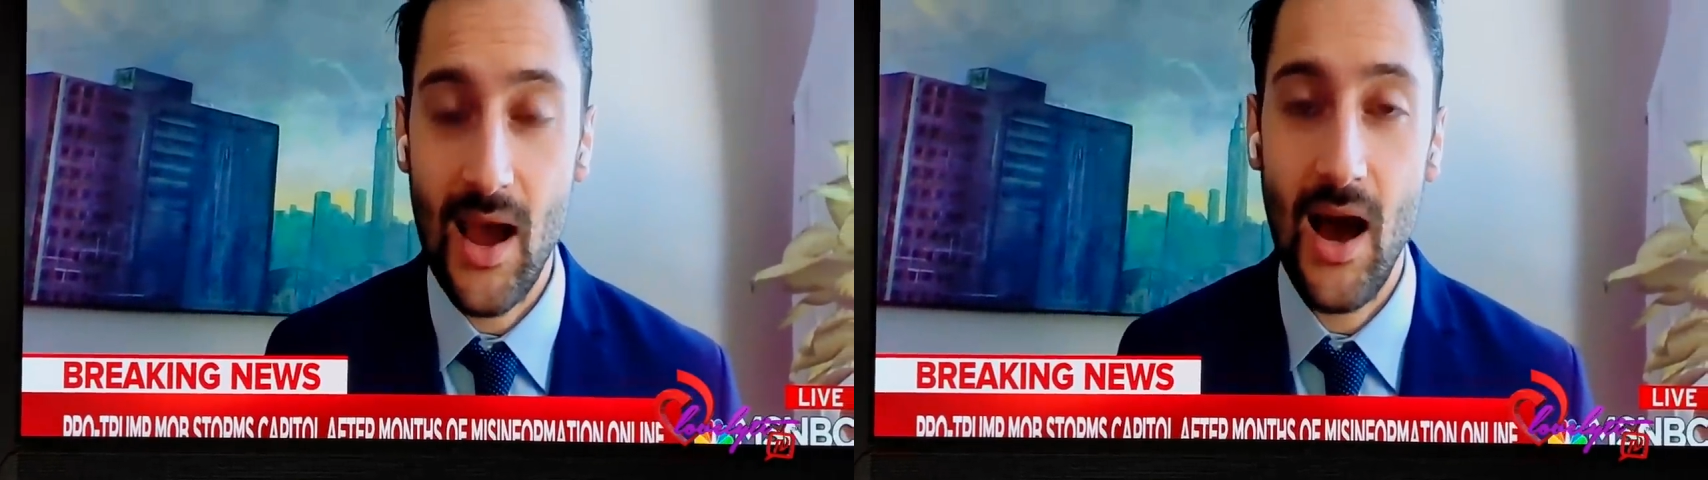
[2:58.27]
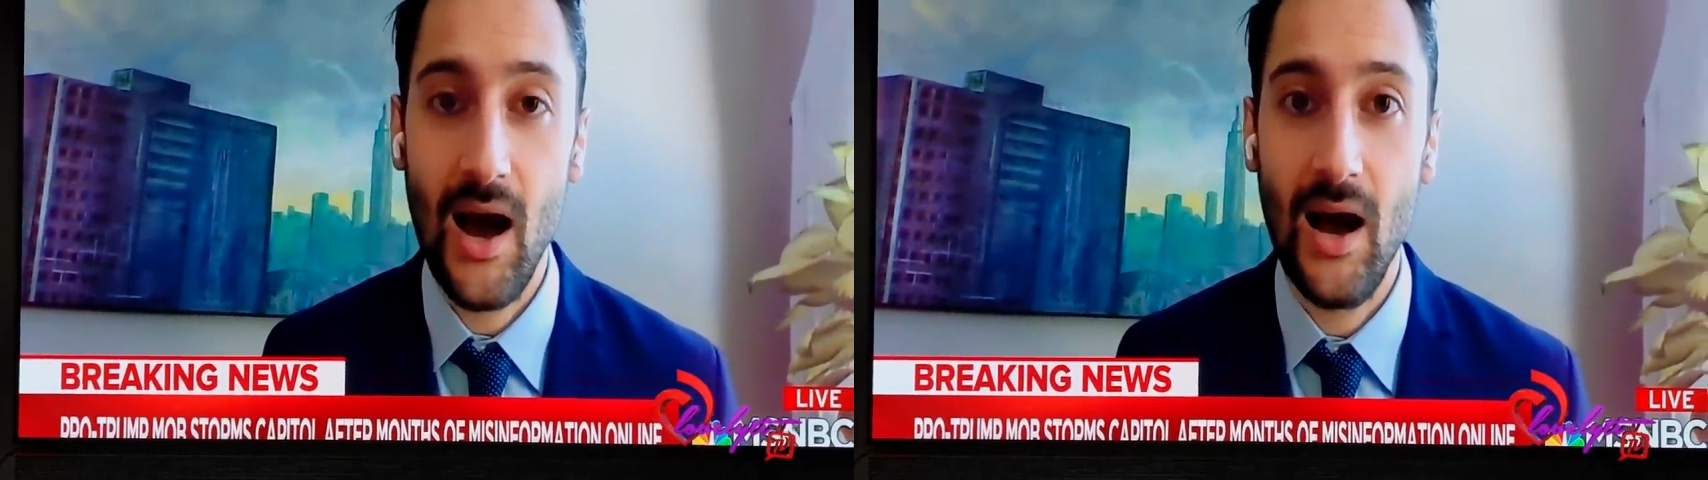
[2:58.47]

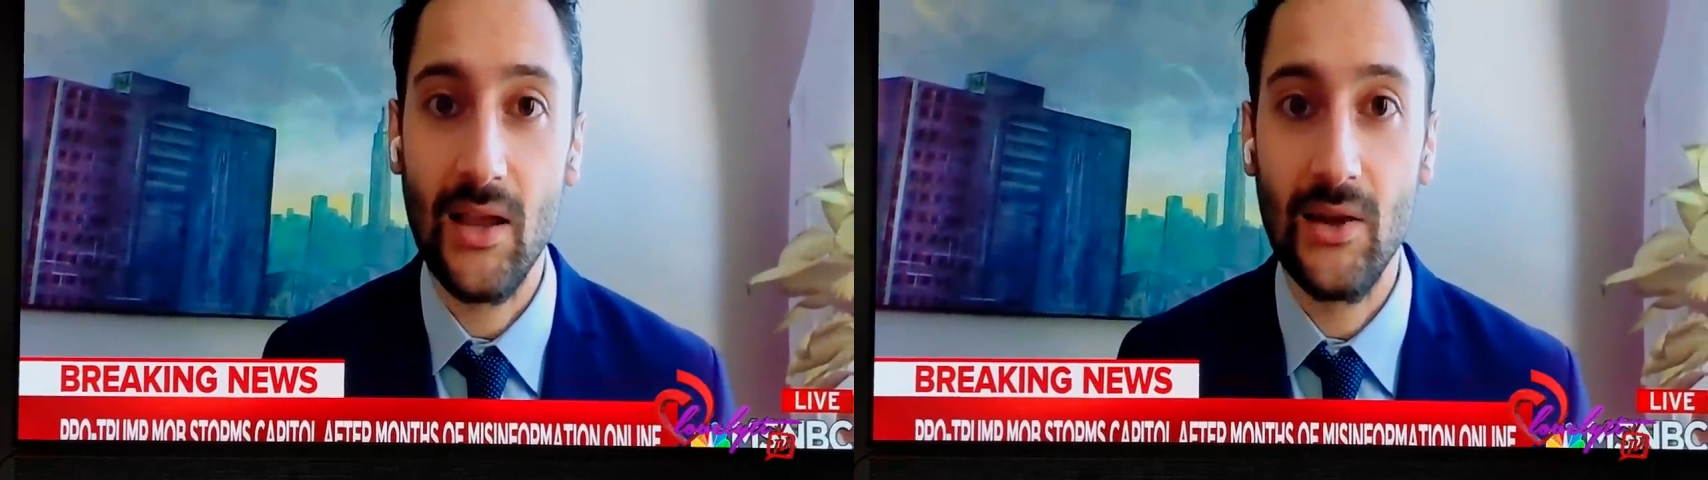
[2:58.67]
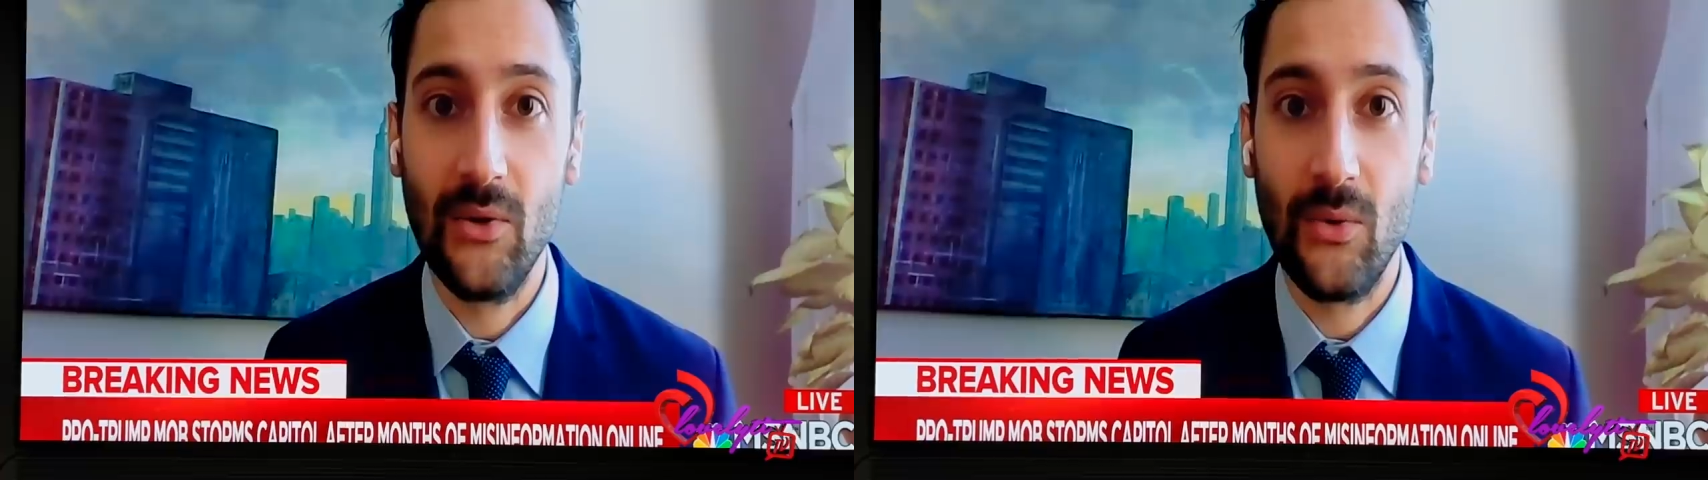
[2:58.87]
Uh,
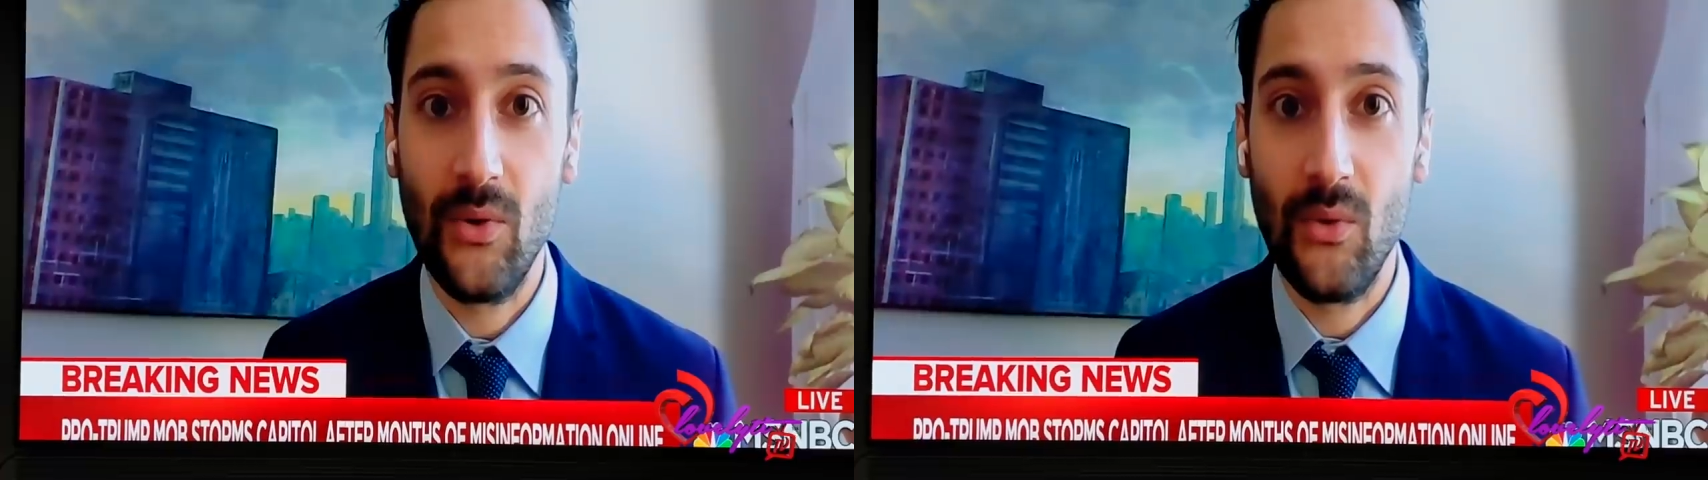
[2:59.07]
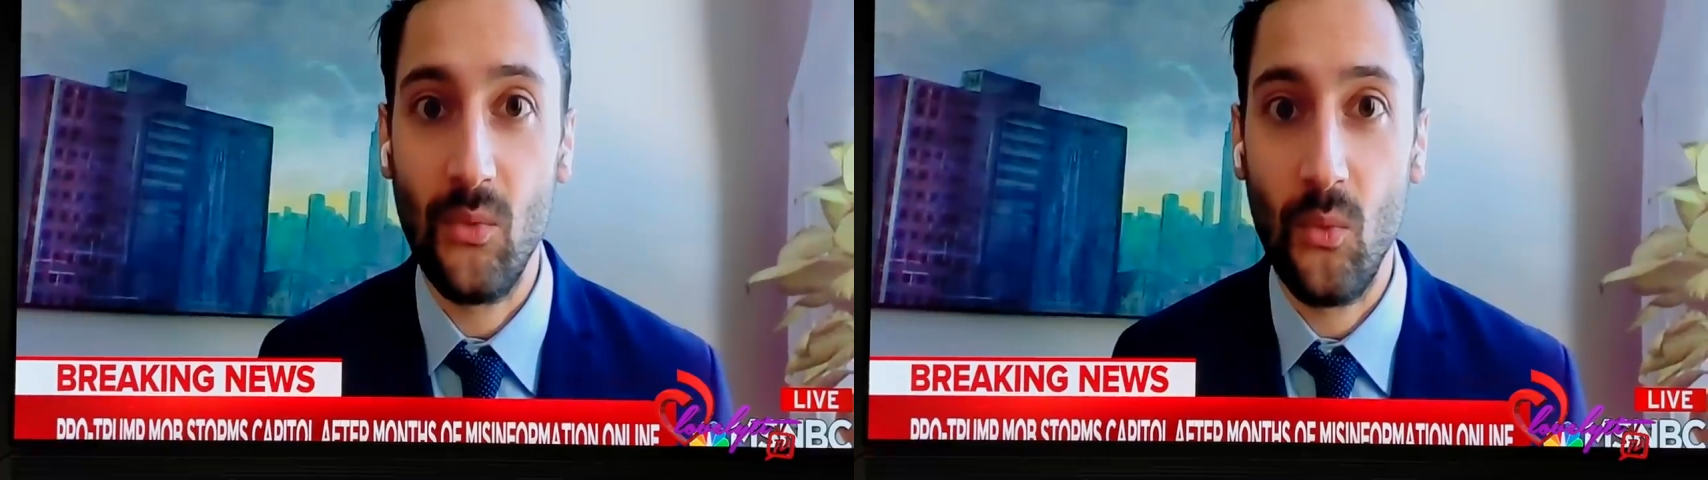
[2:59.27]
you know,
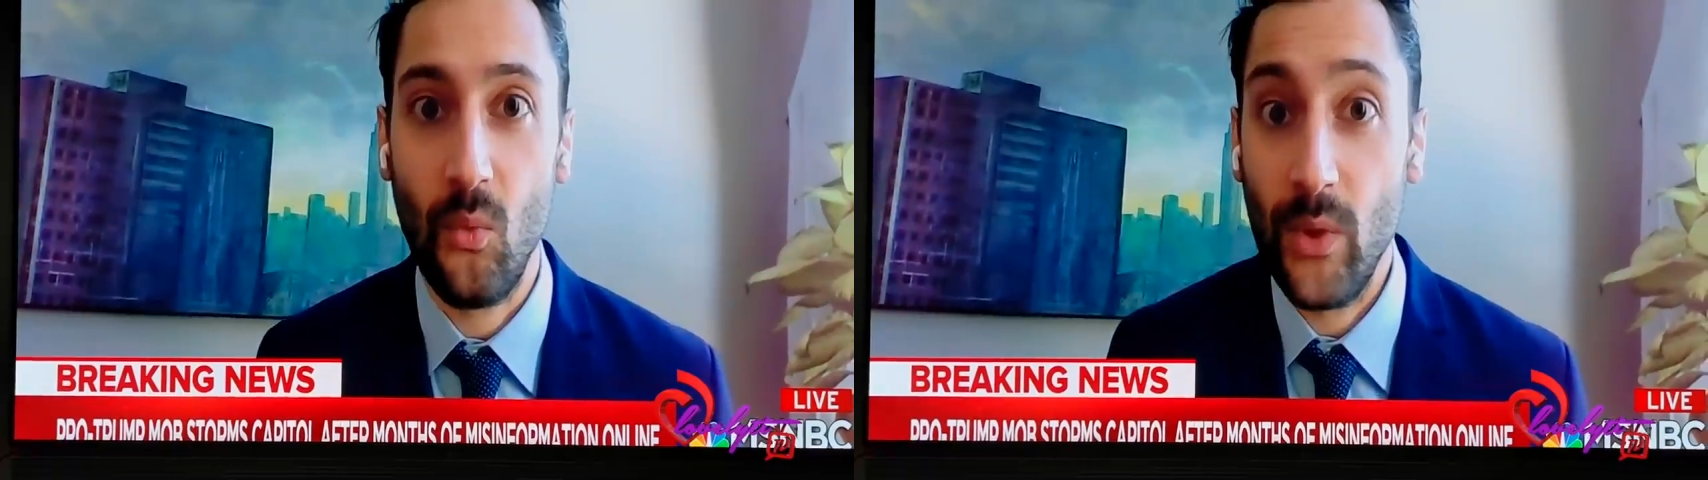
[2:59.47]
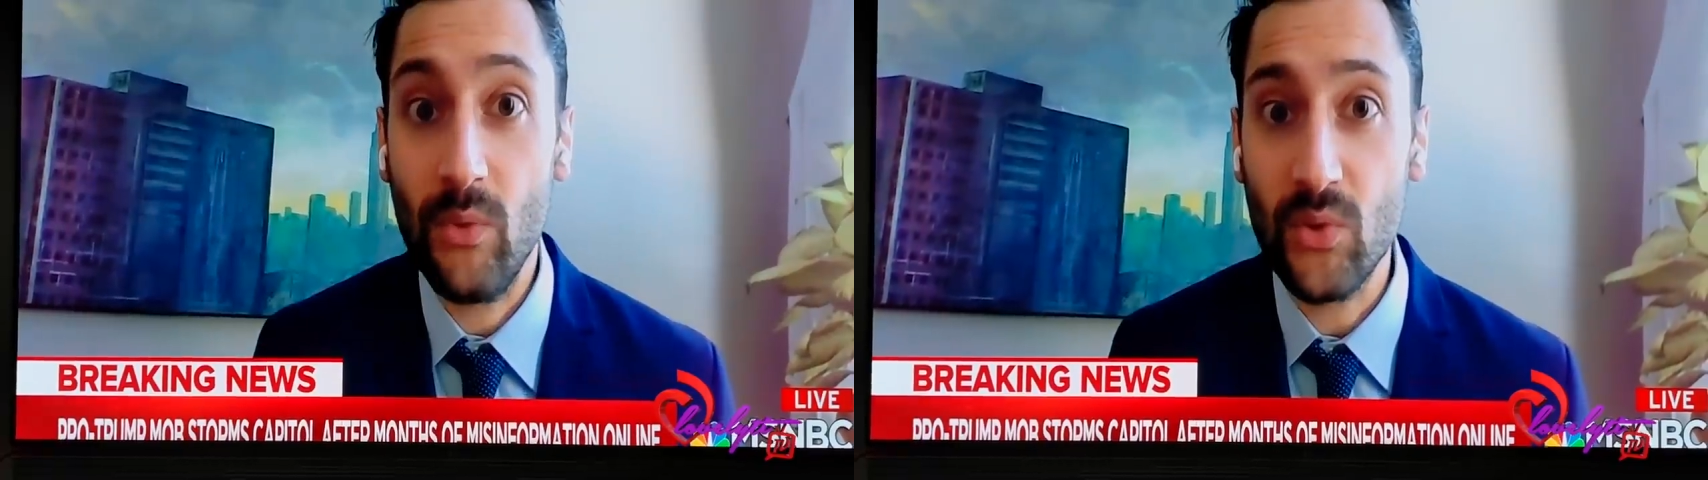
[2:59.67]
we